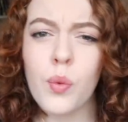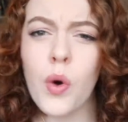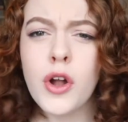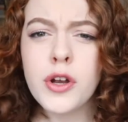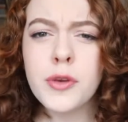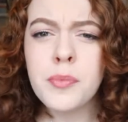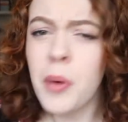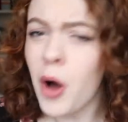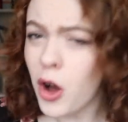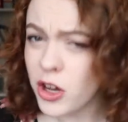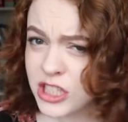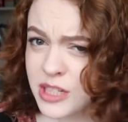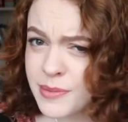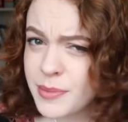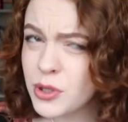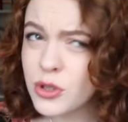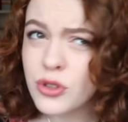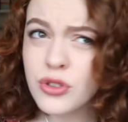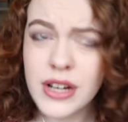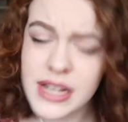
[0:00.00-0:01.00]
One
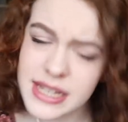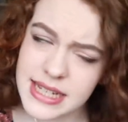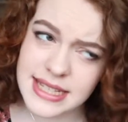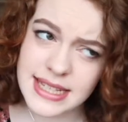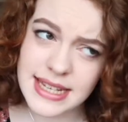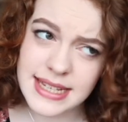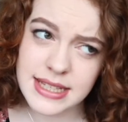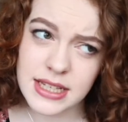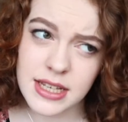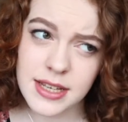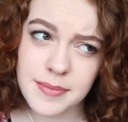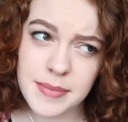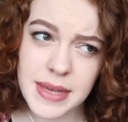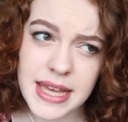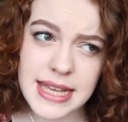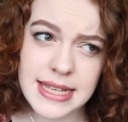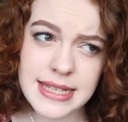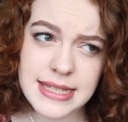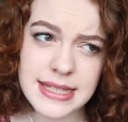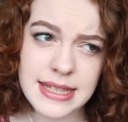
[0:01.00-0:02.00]
possible criticism
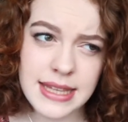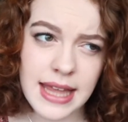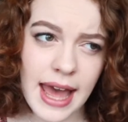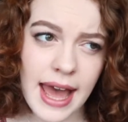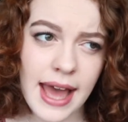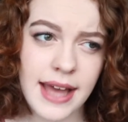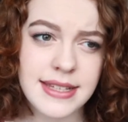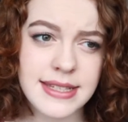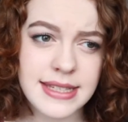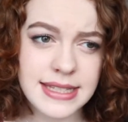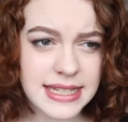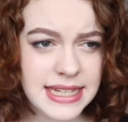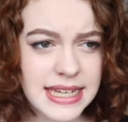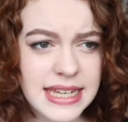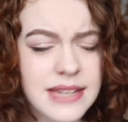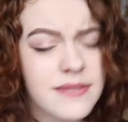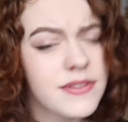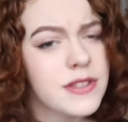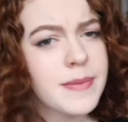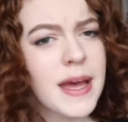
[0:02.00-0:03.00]
is that
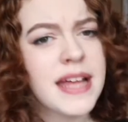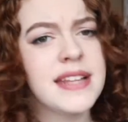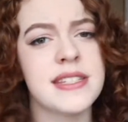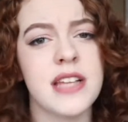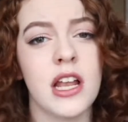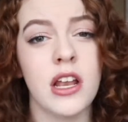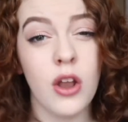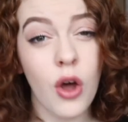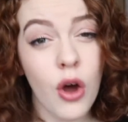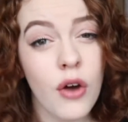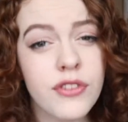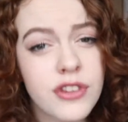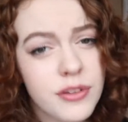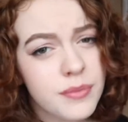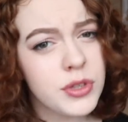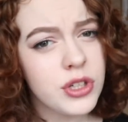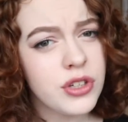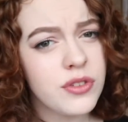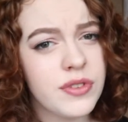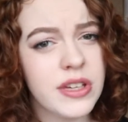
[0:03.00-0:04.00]
Steve spends a lot of the
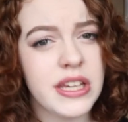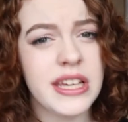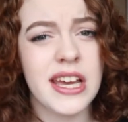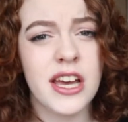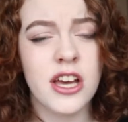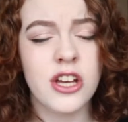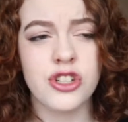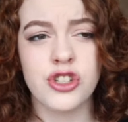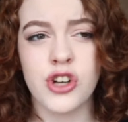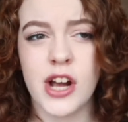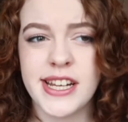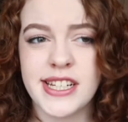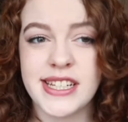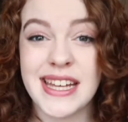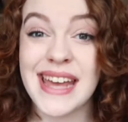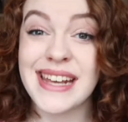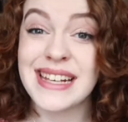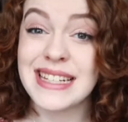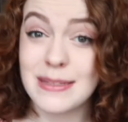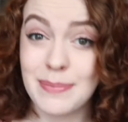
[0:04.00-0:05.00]
movie trying to
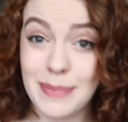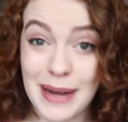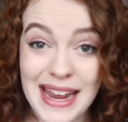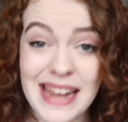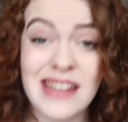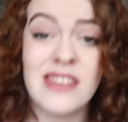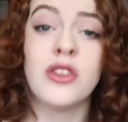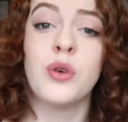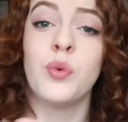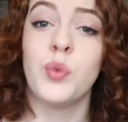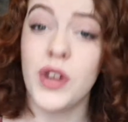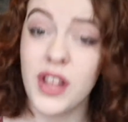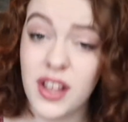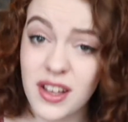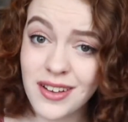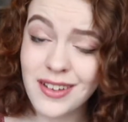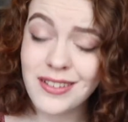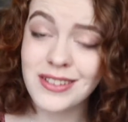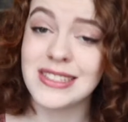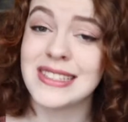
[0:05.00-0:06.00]
explain the
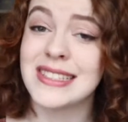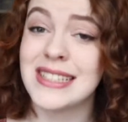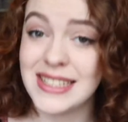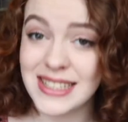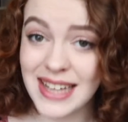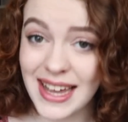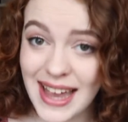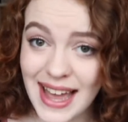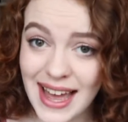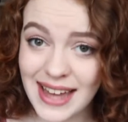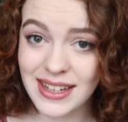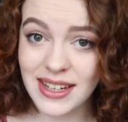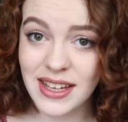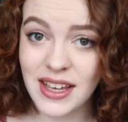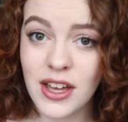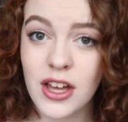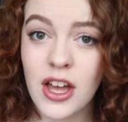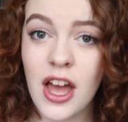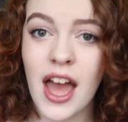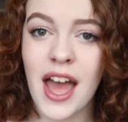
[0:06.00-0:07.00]
world to
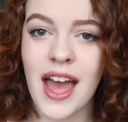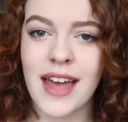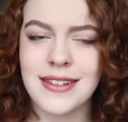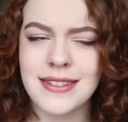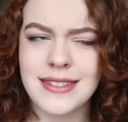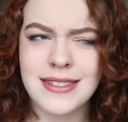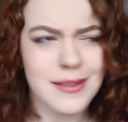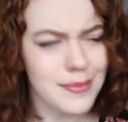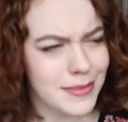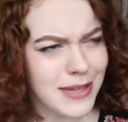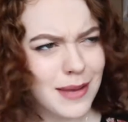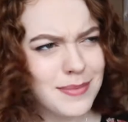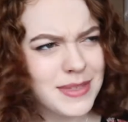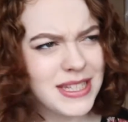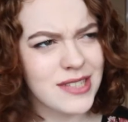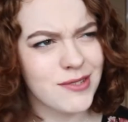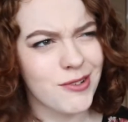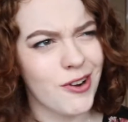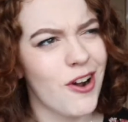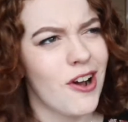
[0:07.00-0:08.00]
Diana, and sometimes
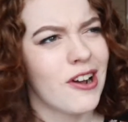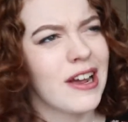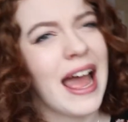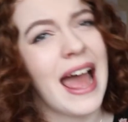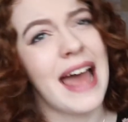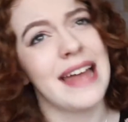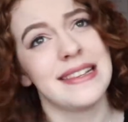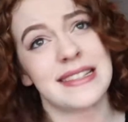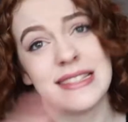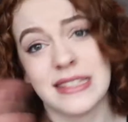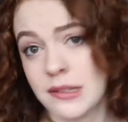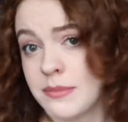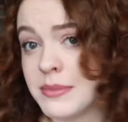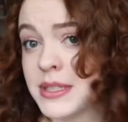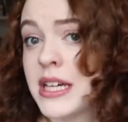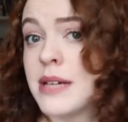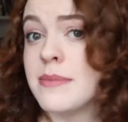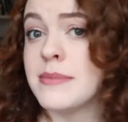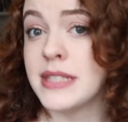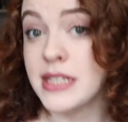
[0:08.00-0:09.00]
he's wrong and
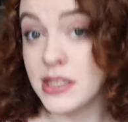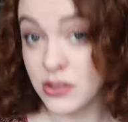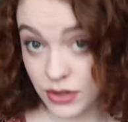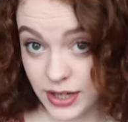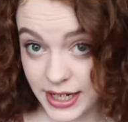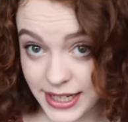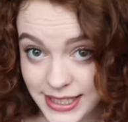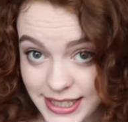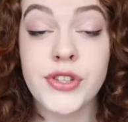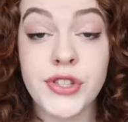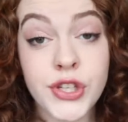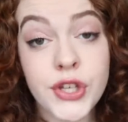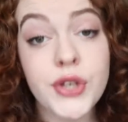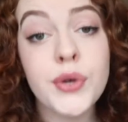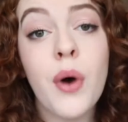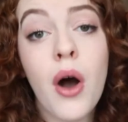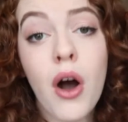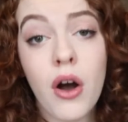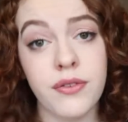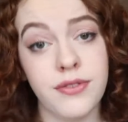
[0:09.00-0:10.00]
sometimes he's right.
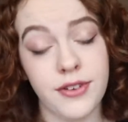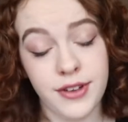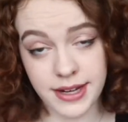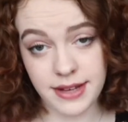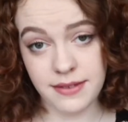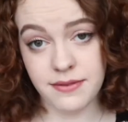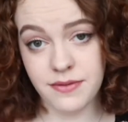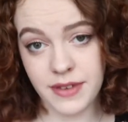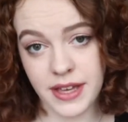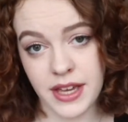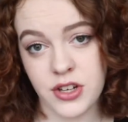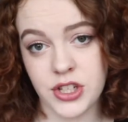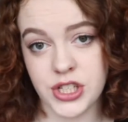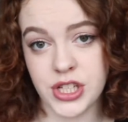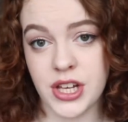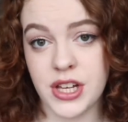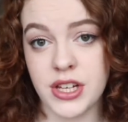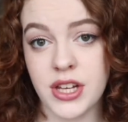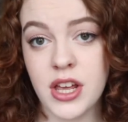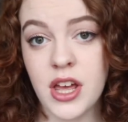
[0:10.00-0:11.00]
Too often in
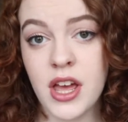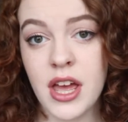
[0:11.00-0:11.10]
fiction,